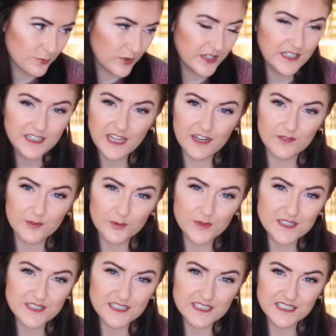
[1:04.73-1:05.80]
wanted kind of a
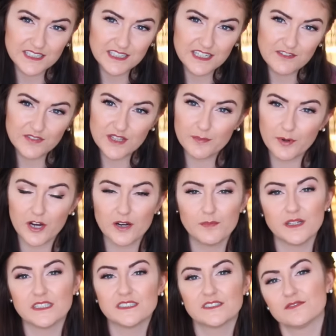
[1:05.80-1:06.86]
reason to leave the
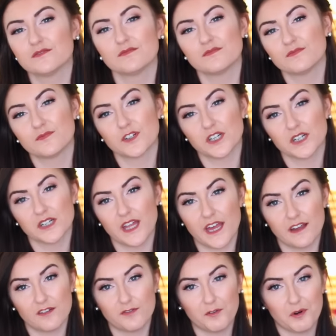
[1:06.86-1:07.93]
apartment for
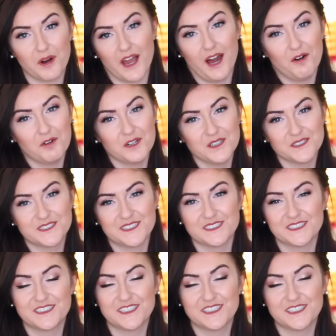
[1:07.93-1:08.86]
like four hours and